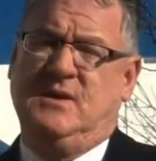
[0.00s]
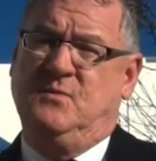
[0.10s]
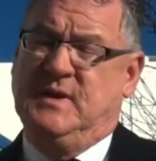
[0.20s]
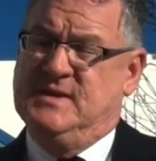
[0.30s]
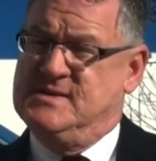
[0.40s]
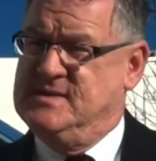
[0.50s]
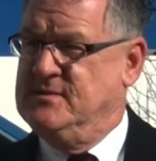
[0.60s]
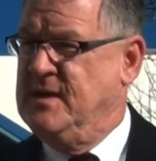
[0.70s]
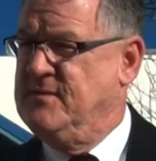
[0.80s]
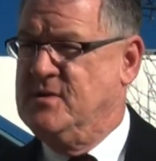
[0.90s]
We
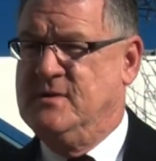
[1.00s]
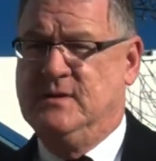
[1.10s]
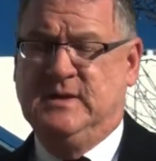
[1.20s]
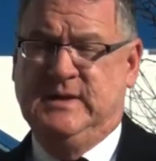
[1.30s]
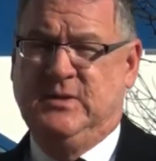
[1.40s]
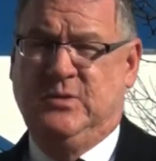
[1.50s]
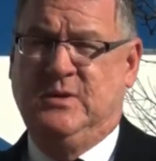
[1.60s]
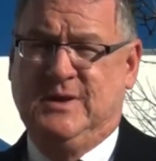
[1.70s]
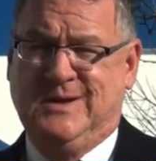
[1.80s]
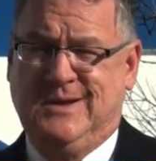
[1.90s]
still have an
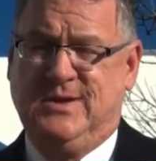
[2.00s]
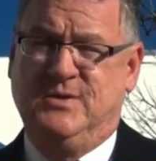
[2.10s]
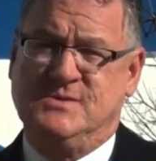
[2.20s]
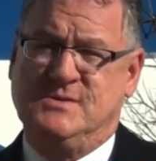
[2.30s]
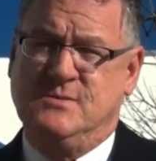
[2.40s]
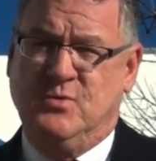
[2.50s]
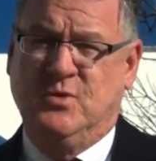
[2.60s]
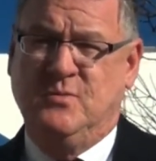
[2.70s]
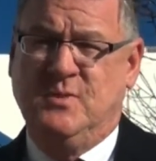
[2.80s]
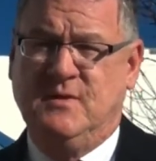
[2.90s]
unused
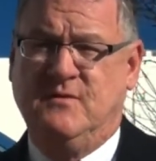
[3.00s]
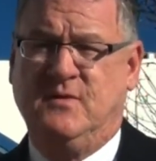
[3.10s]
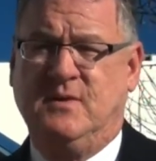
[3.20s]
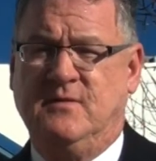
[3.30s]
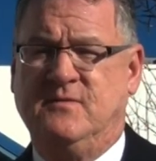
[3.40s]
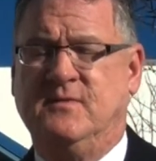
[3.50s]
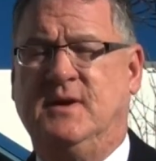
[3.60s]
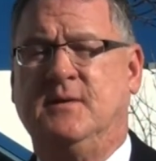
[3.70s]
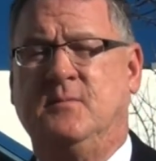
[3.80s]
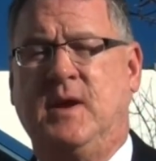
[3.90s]
room full
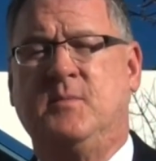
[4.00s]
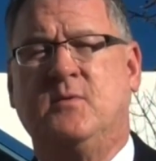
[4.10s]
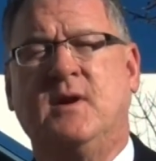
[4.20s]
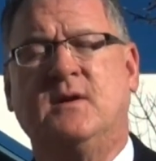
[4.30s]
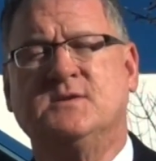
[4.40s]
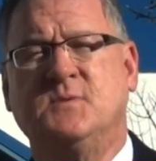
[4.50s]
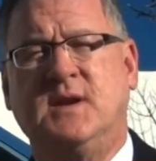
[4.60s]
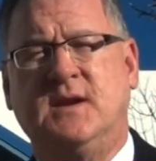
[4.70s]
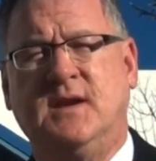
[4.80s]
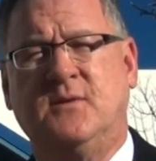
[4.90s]
of paper records we
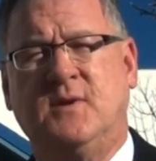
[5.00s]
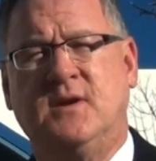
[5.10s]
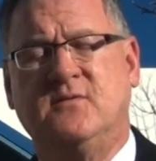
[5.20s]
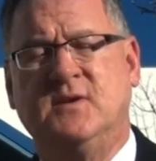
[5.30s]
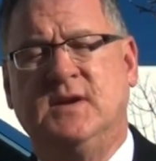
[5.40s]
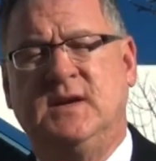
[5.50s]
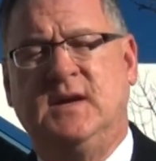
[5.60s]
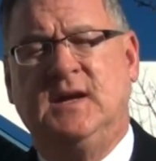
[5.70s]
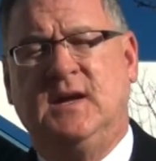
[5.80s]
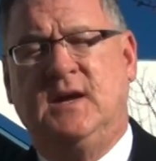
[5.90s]
need to get rid of.
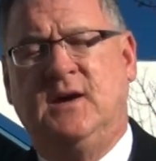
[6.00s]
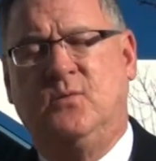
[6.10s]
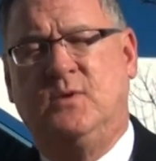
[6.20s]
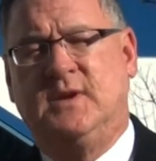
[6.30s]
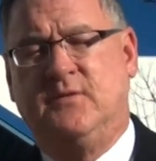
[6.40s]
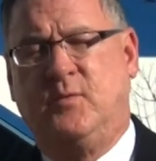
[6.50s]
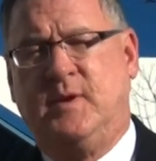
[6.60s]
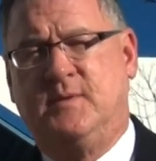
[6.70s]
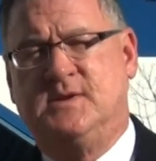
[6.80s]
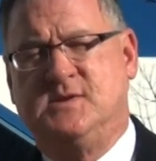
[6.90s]
We'll never
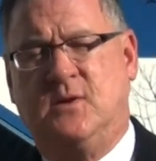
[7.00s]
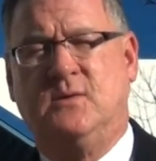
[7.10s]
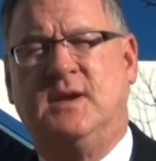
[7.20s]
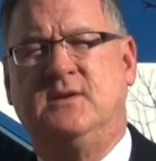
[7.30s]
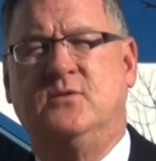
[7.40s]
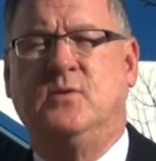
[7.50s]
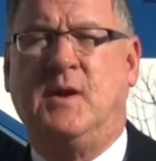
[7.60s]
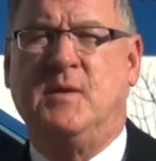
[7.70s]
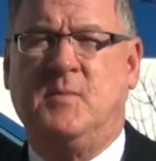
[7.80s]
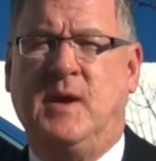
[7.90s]
be able to totally do
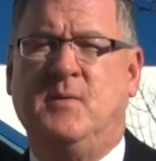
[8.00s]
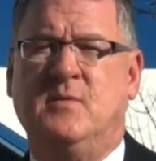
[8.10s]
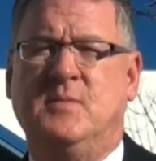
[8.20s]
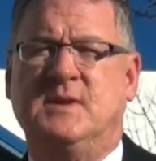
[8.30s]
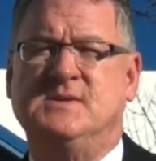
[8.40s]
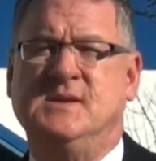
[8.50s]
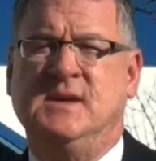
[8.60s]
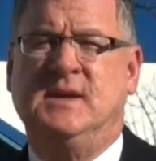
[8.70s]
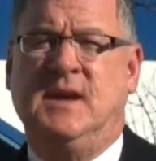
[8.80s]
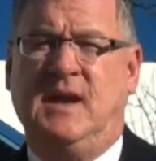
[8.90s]
away with paper, but
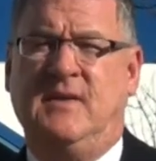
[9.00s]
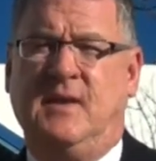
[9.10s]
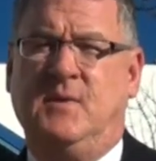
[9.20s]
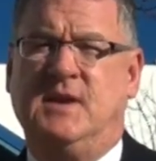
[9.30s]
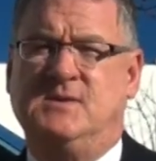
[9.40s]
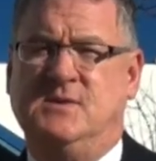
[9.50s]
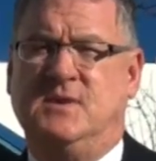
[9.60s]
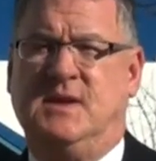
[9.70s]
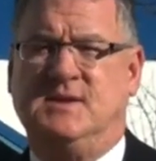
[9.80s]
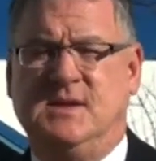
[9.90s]
anything we can
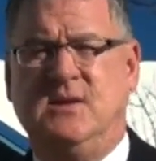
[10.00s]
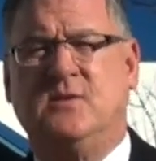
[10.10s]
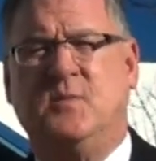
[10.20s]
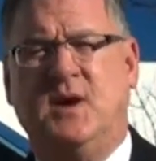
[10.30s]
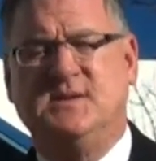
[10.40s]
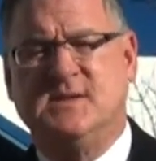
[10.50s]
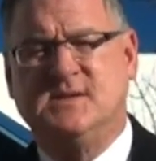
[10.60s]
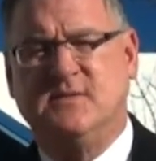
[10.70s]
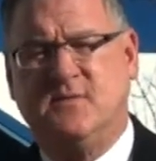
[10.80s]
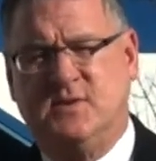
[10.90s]
do to continue the
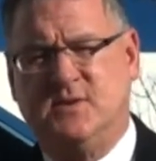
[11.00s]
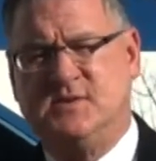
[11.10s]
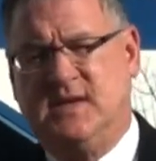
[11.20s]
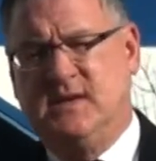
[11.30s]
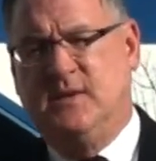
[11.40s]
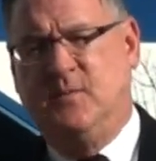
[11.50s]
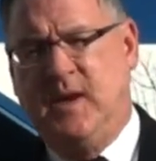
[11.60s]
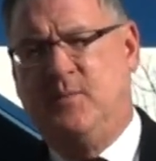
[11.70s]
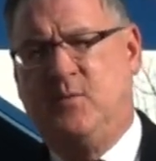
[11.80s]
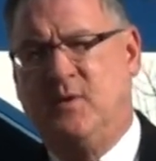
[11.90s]
process of reducing the
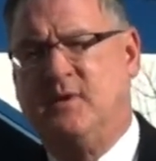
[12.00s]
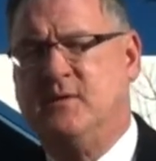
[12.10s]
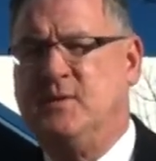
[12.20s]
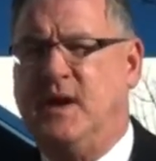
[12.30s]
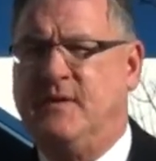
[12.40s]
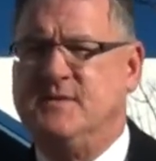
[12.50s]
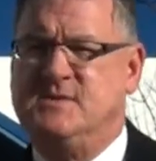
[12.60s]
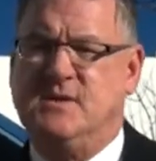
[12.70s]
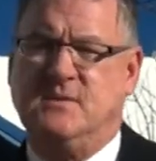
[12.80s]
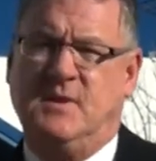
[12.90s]
paperwork that we have to
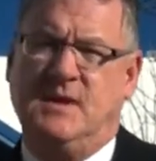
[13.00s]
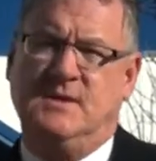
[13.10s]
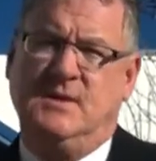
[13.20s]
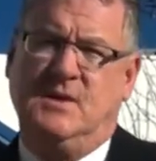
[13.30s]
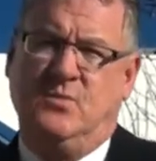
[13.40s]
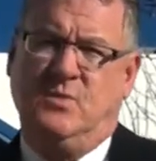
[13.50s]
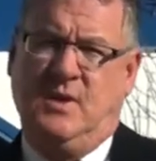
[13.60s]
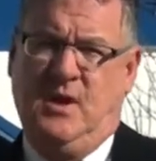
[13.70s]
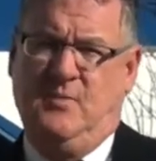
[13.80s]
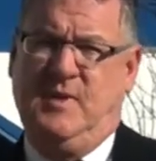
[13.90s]
generate
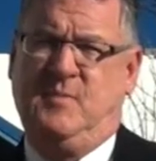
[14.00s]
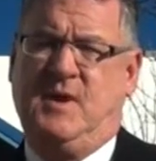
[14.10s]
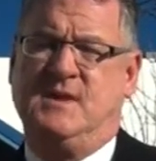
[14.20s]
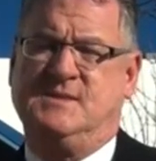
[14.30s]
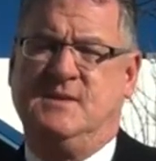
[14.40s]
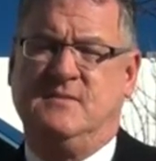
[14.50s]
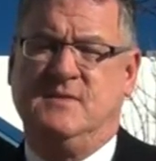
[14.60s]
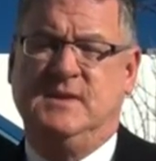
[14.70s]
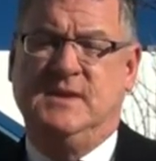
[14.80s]
will all be positive.